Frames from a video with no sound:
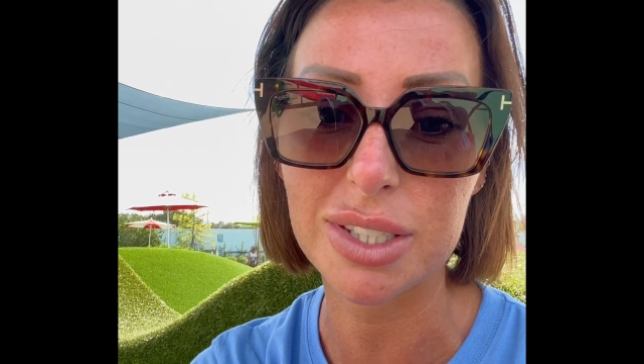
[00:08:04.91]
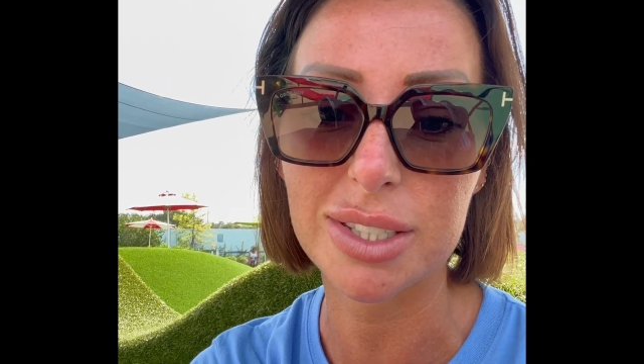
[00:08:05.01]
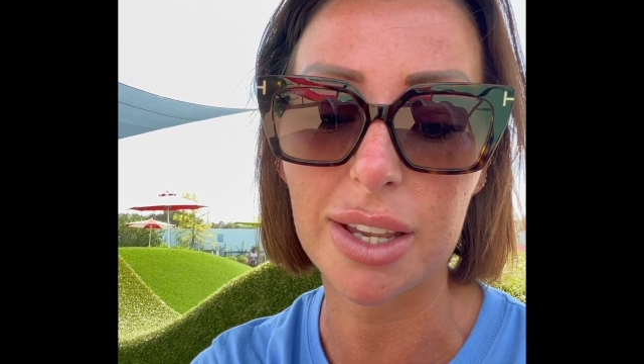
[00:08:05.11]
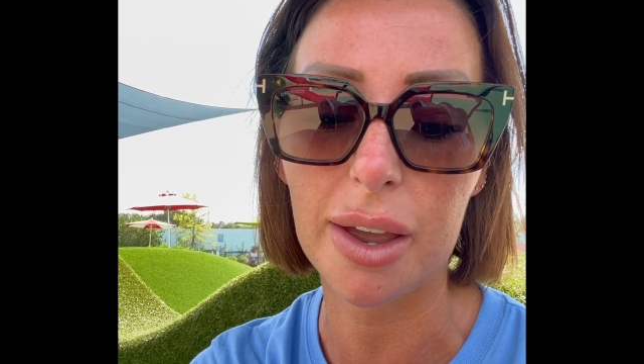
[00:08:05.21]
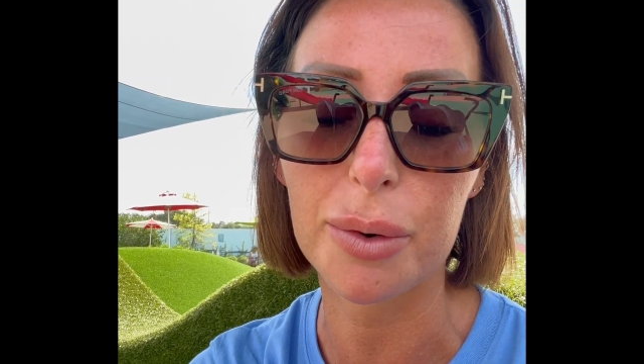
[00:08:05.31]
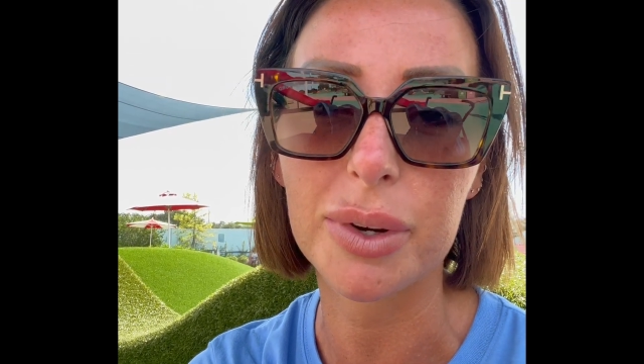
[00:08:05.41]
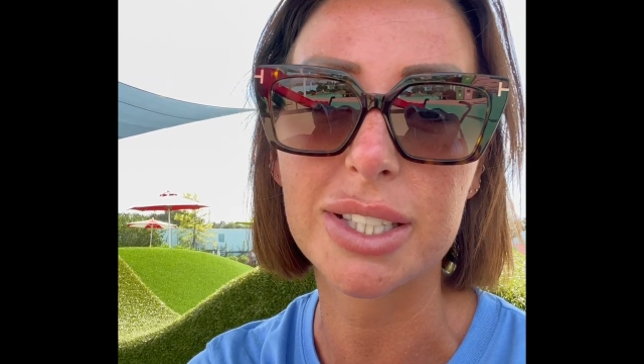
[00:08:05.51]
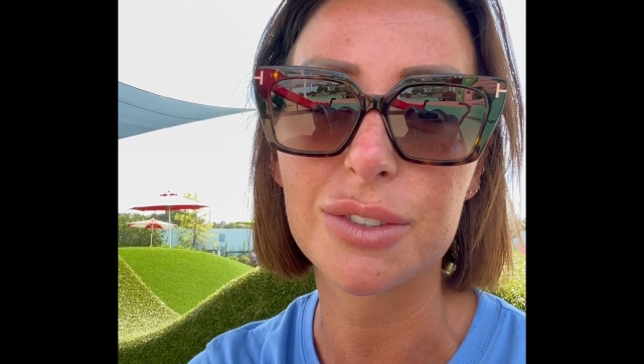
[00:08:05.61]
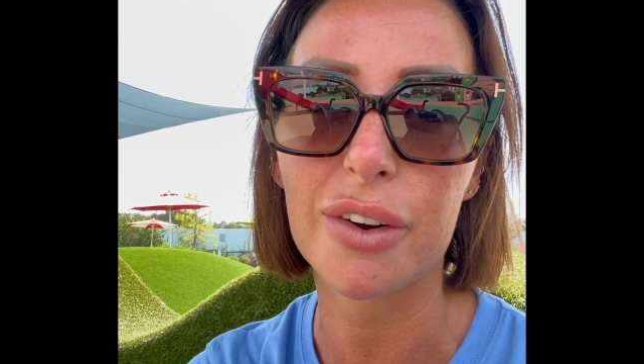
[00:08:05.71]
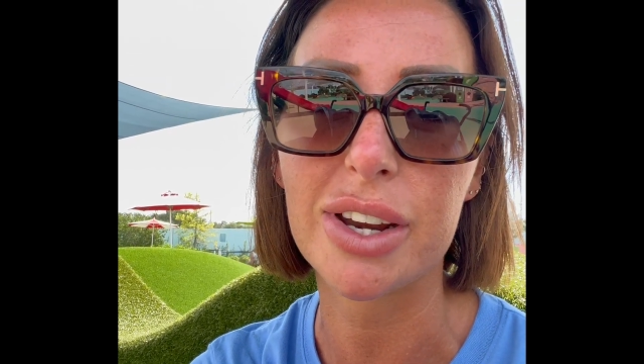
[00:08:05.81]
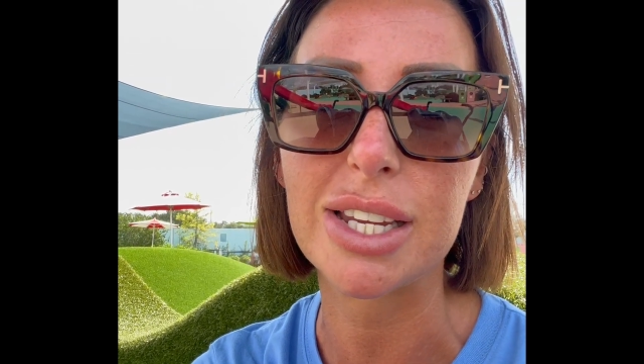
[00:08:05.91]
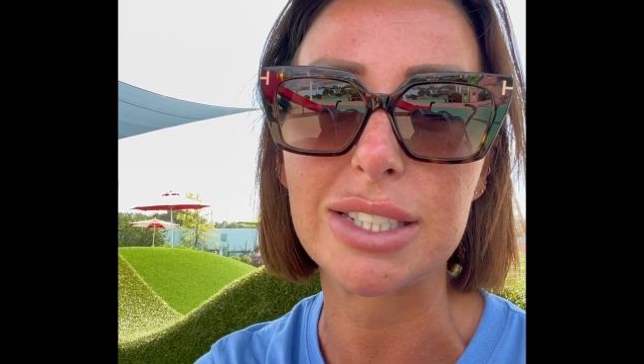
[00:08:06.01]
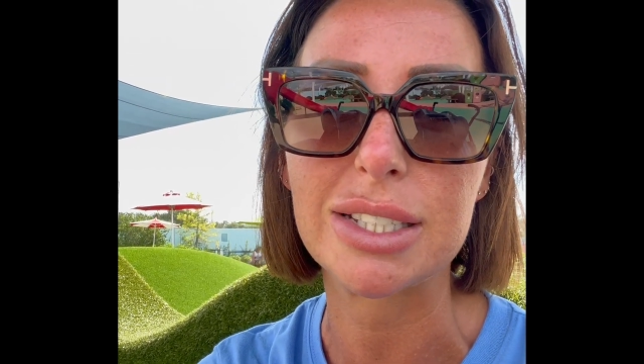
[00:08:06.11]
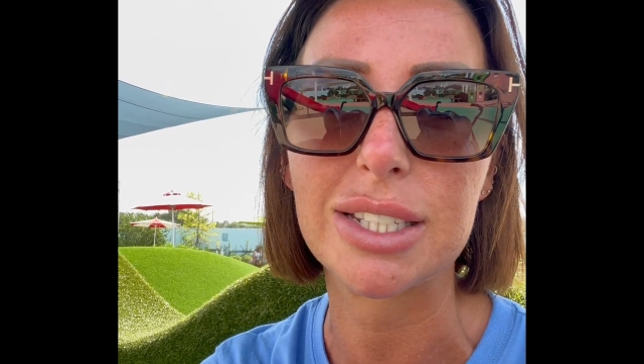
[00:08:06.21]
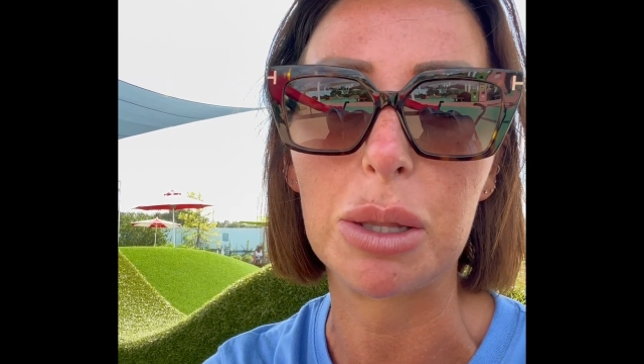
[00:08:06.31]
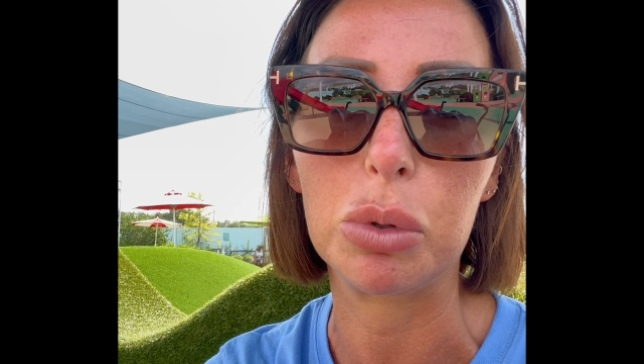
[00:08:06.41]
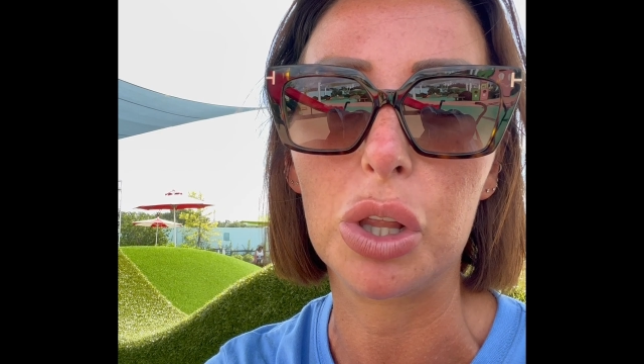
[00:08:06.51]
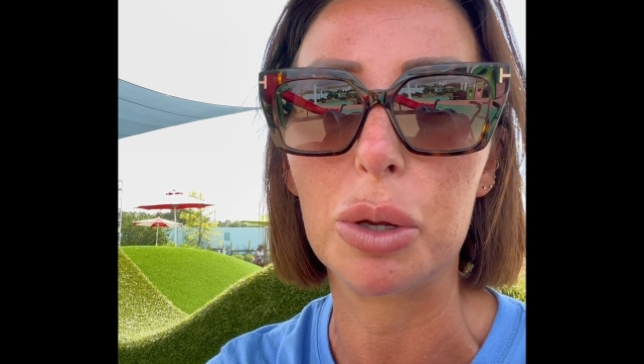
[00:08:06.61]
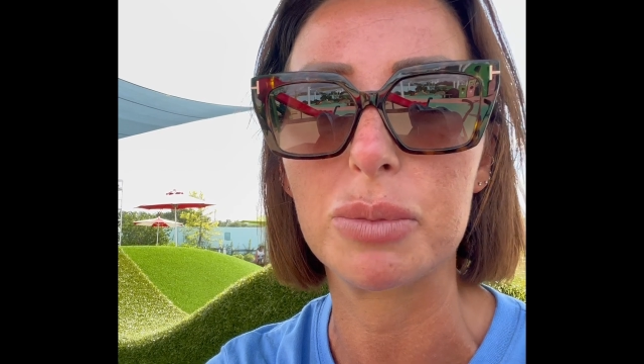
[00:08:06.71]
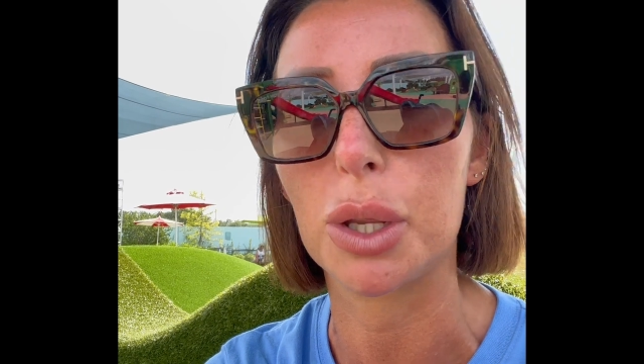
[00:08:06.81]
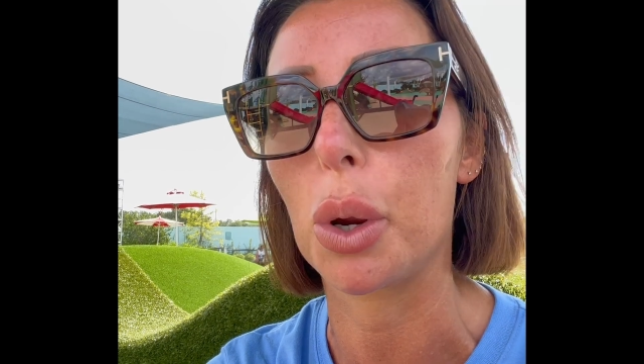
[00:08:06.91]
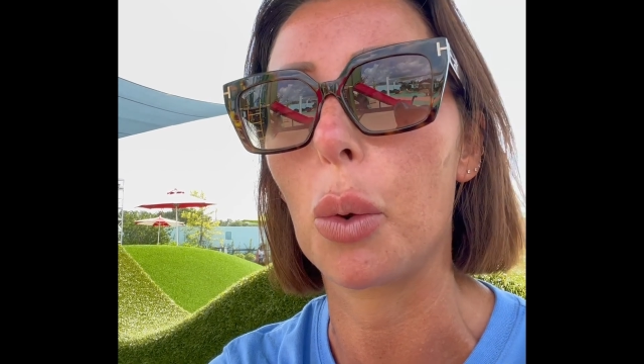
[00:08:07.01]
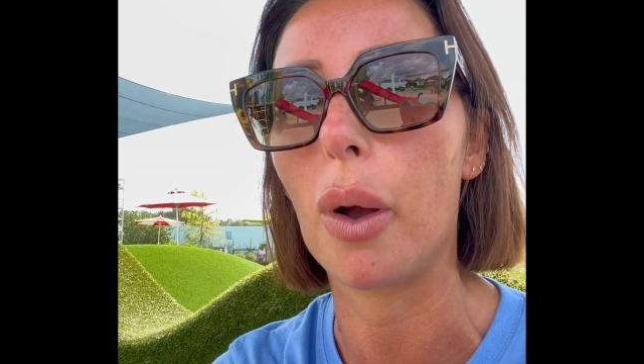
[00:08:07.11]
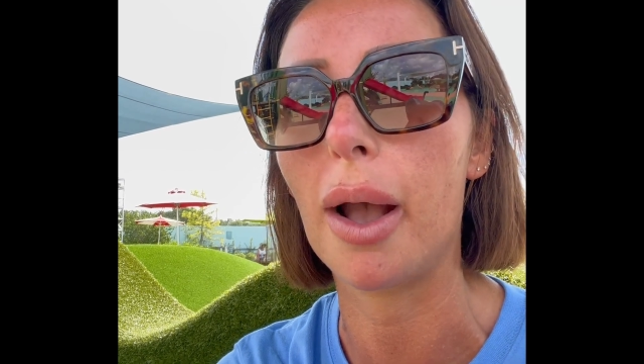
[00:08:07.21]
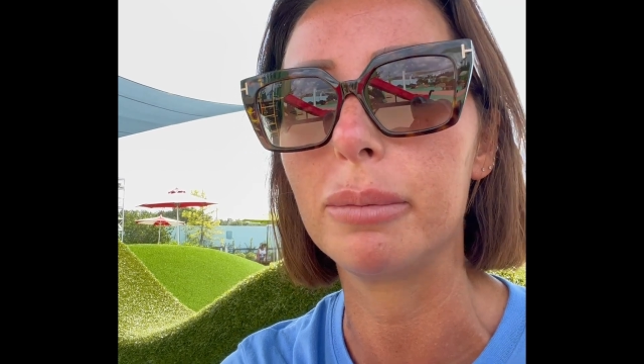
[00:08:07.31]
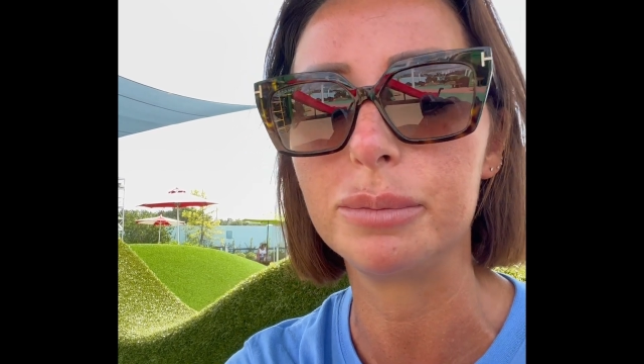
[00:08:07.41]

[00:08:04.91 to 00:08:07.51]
so it's very easy to take them all home soaking wet.